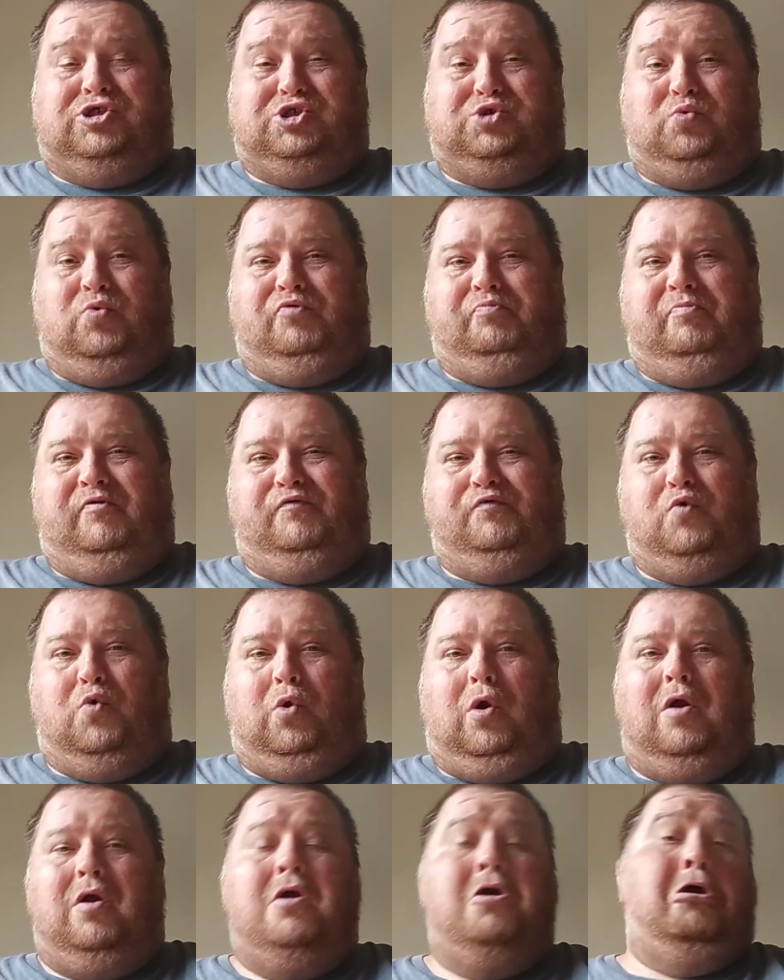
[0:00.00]
with
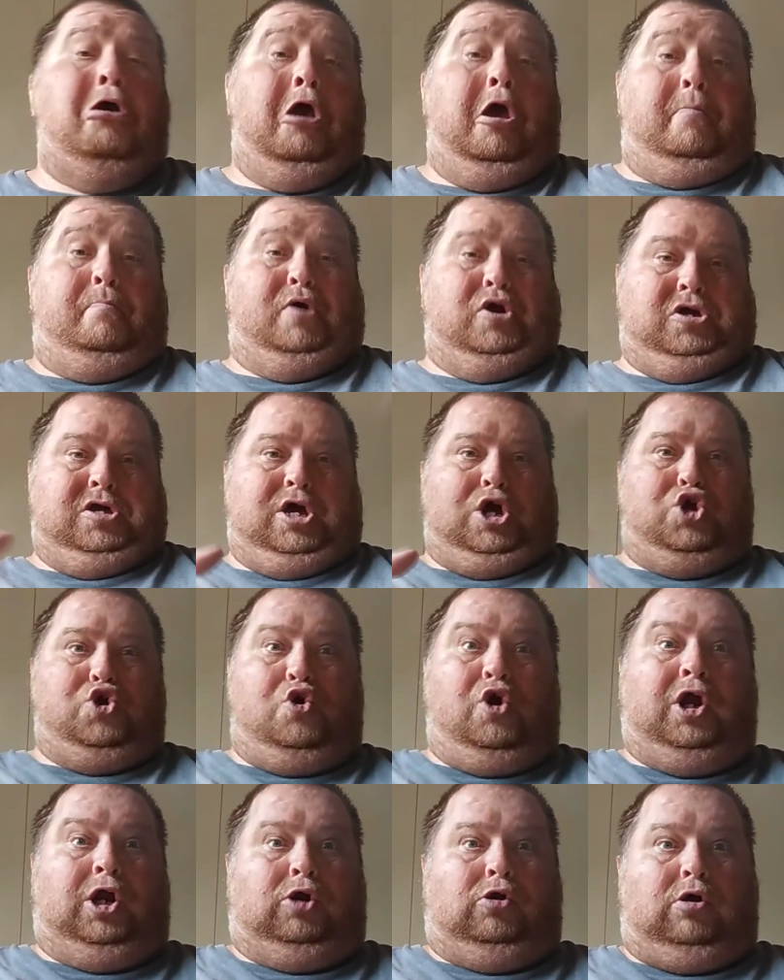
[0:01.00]
before, but yet you
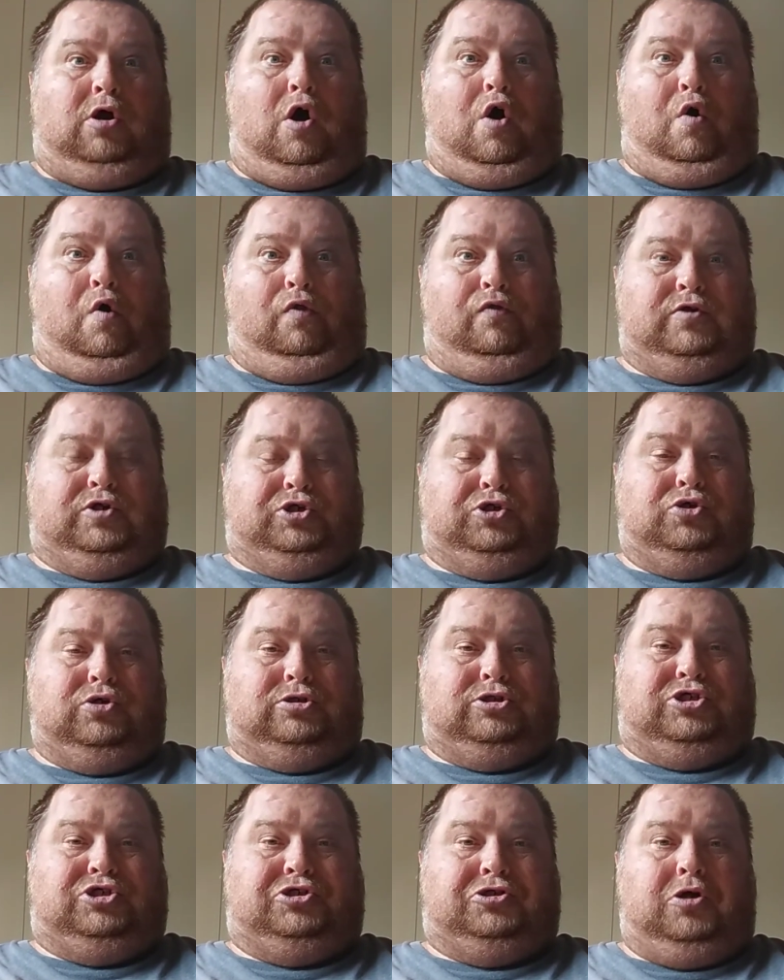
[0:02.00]
hear all this good
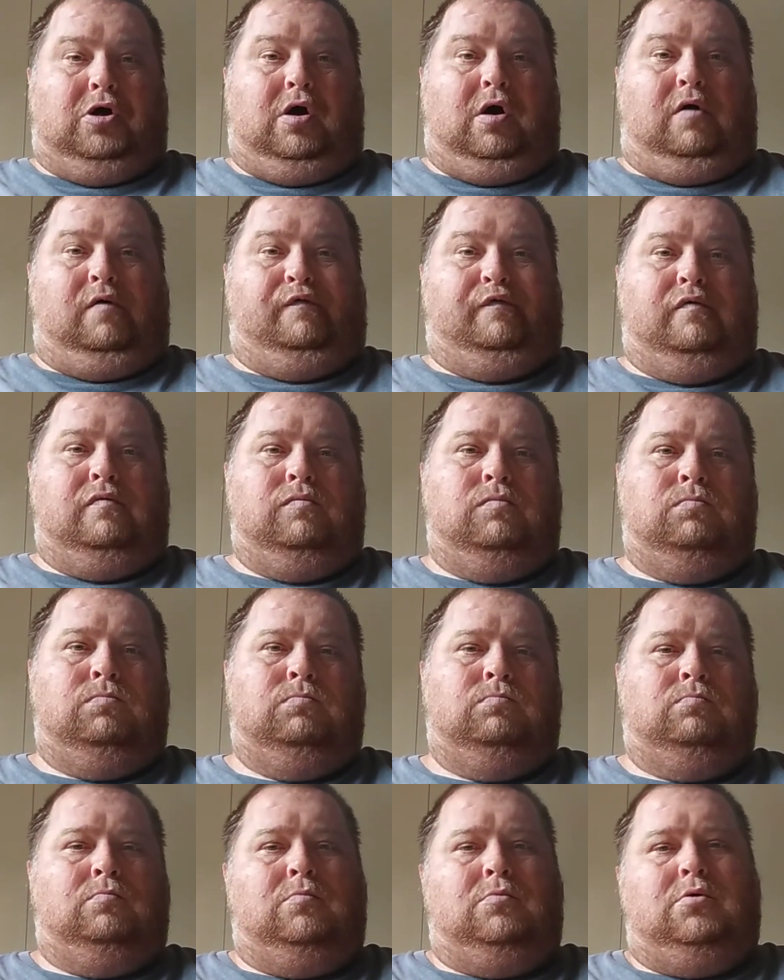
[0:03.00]
stuff,
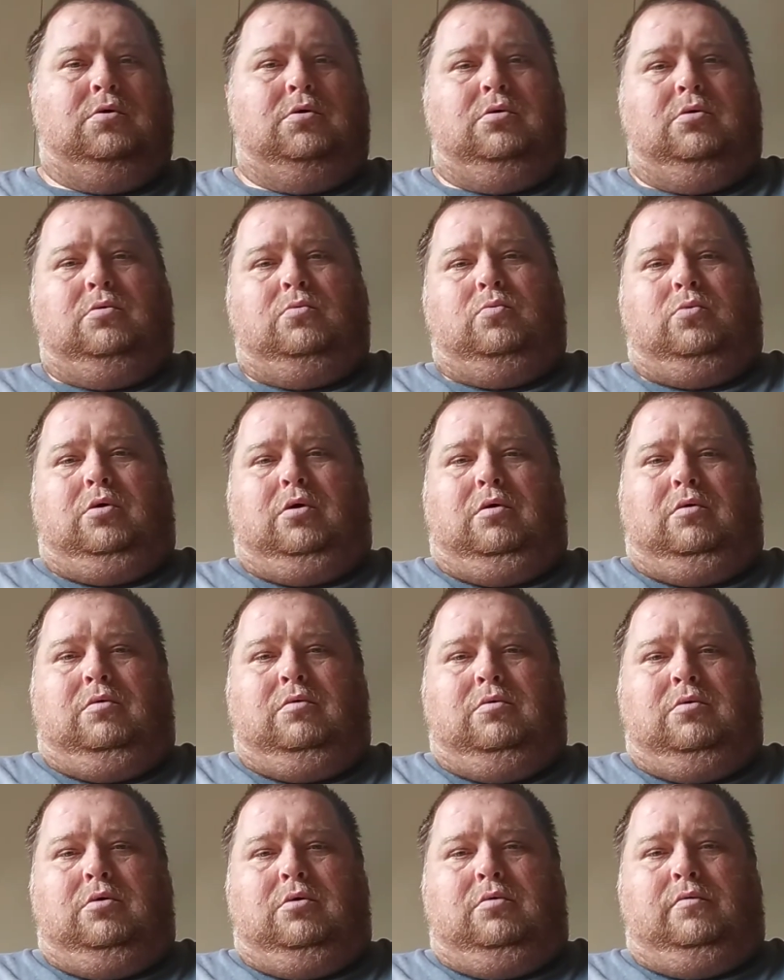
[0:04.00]
Well,
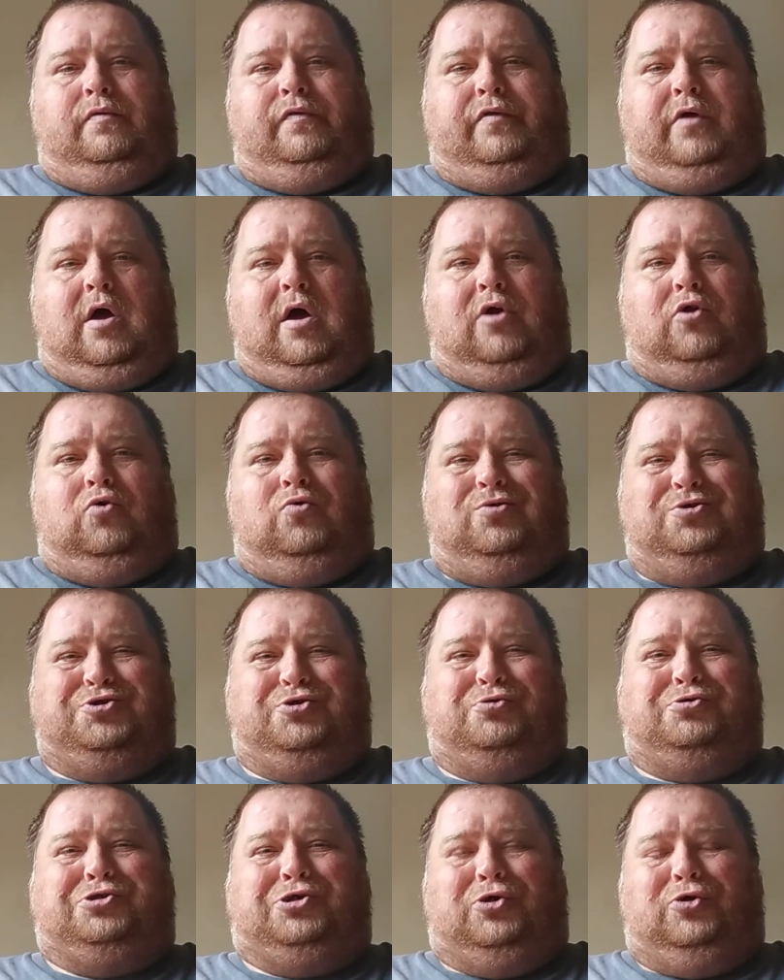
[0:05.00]
that also
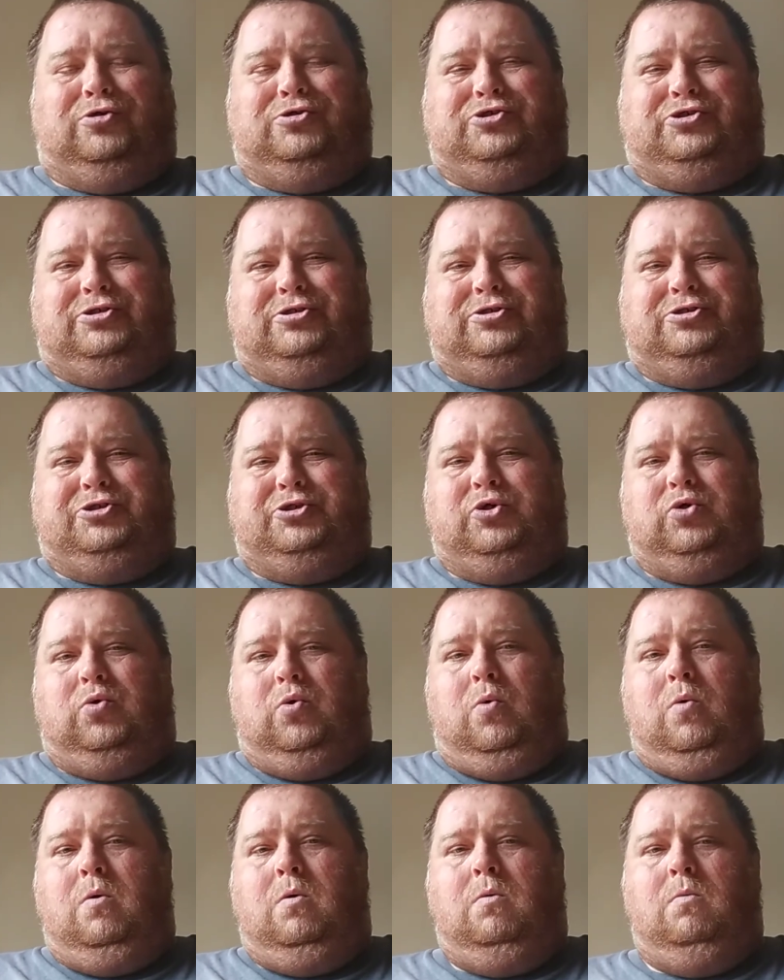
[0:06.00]
turns
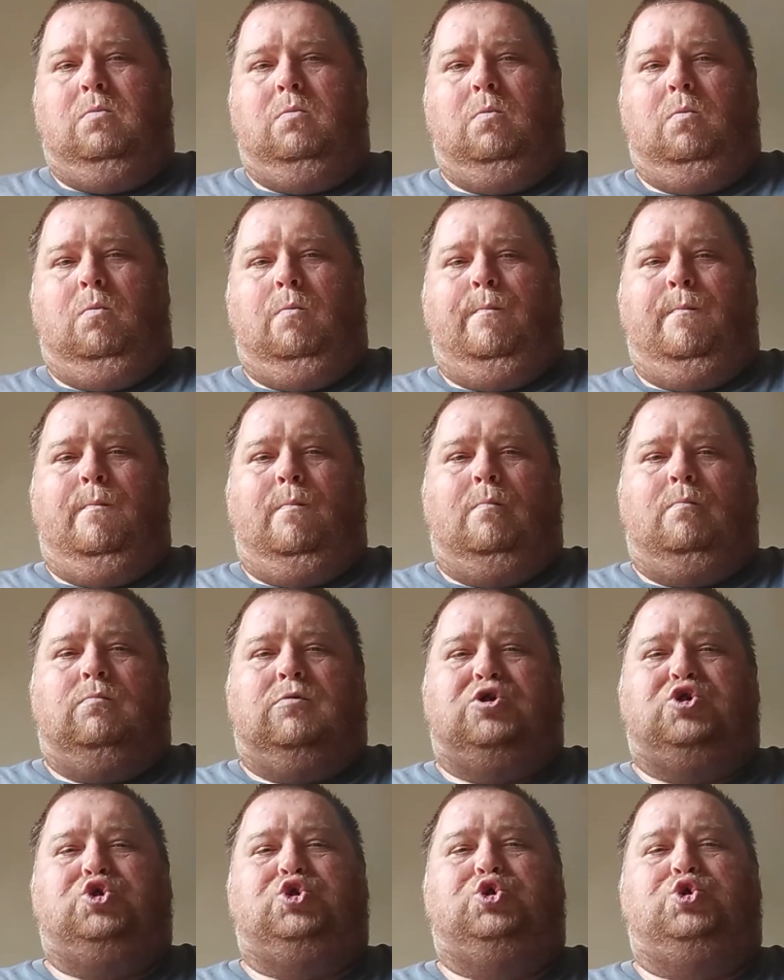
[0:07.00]
into,
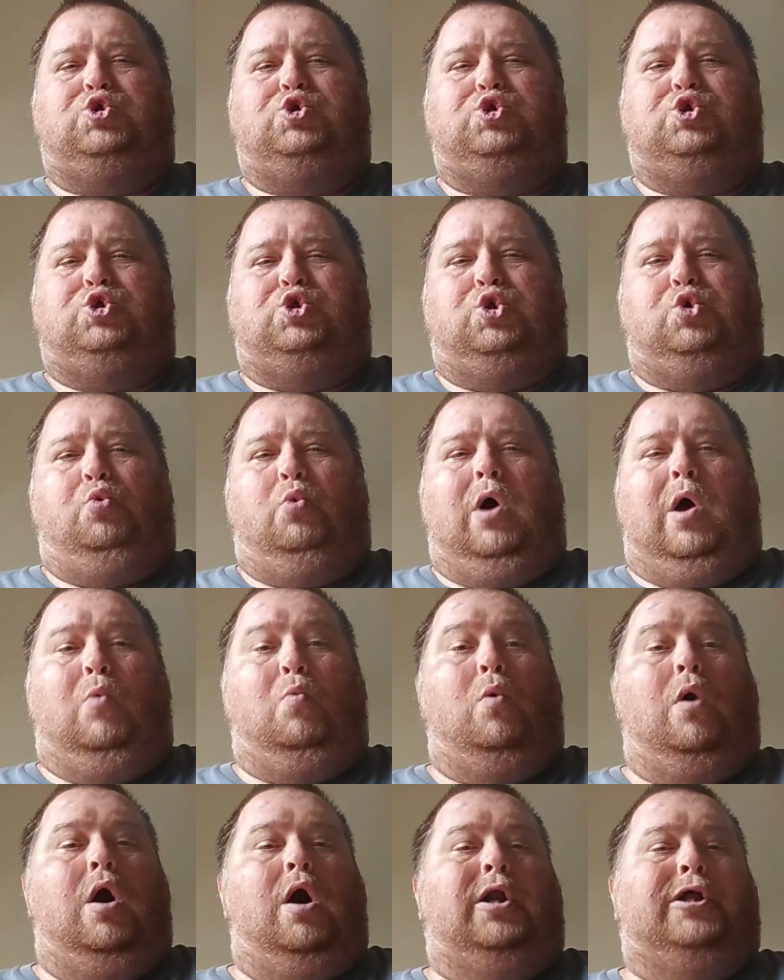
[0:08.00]
do I
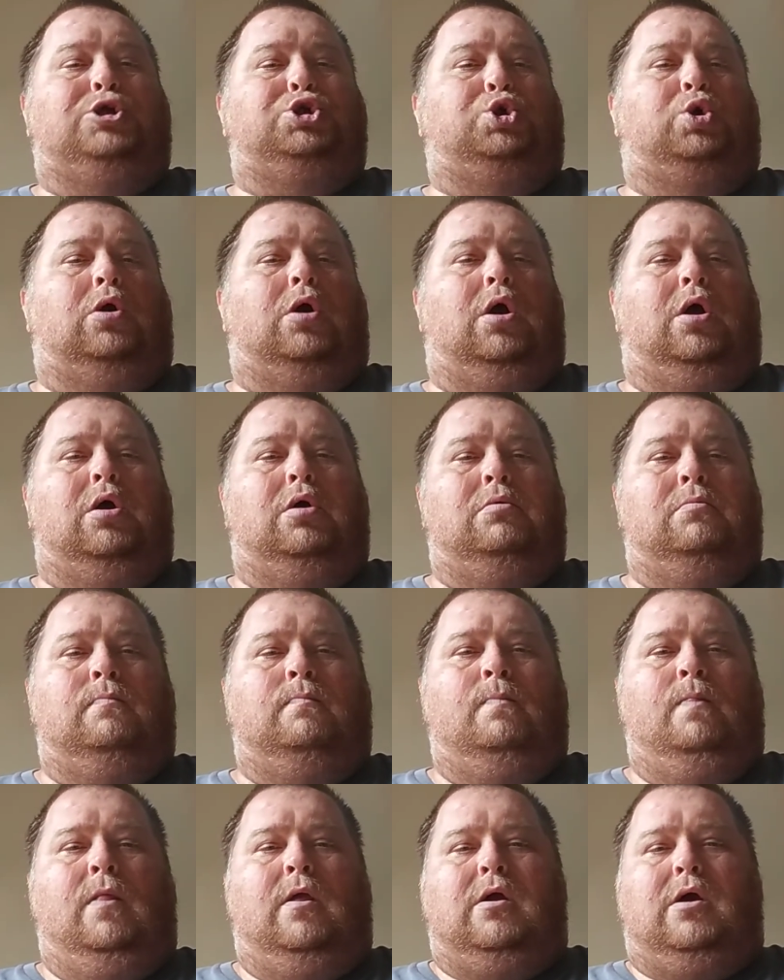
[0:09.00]
want to try?
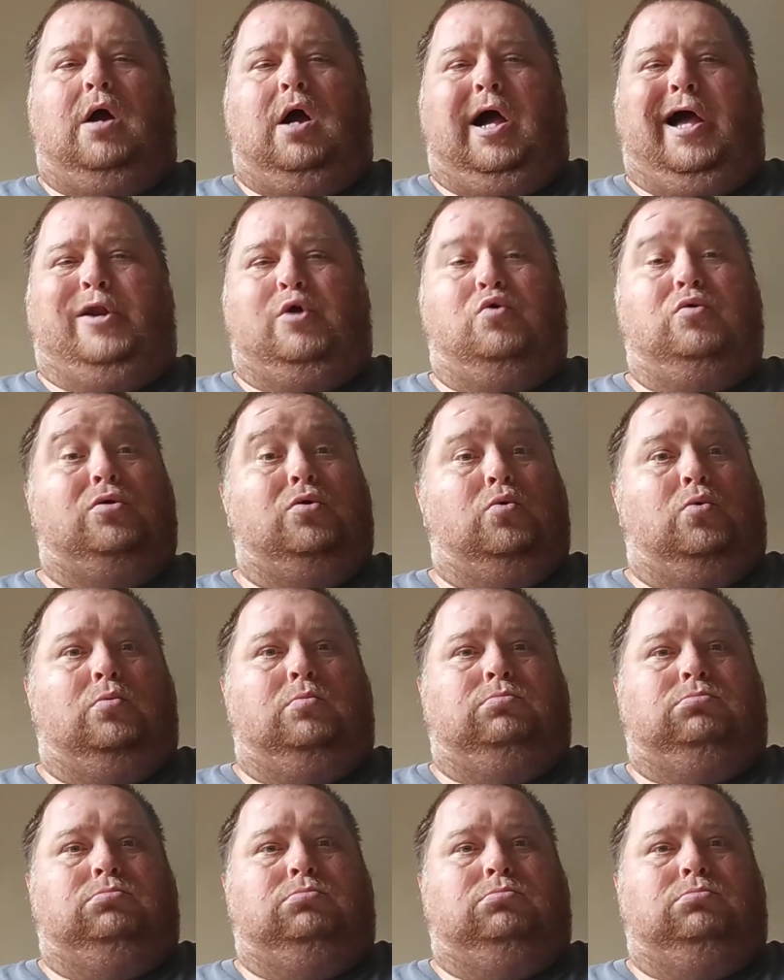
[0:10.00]
I don't know.